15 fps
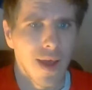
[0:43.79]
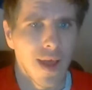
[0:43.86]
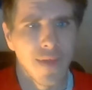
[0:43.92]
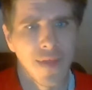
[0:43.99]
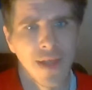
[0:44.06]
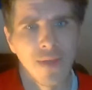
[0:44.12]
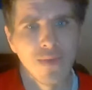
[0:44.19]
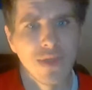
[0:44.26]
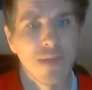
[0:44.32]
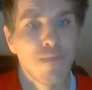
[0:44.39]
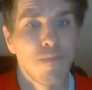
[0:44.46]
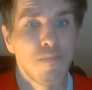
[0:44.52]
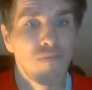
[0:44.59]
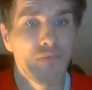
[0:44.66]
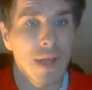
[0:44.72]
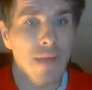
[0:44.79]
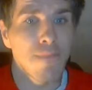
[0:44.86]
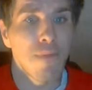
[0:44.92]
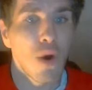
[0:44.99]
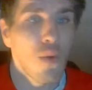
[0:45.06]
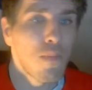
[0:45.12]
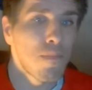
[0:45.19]
And then it was a brilliant
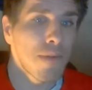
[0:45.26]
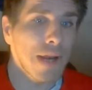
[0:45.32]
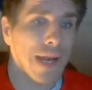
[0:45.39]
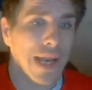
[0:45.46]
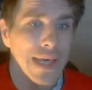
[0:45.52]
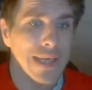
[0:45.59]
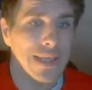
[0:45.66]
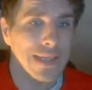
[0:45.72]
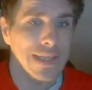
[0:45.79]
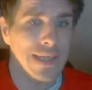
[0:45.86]
ball played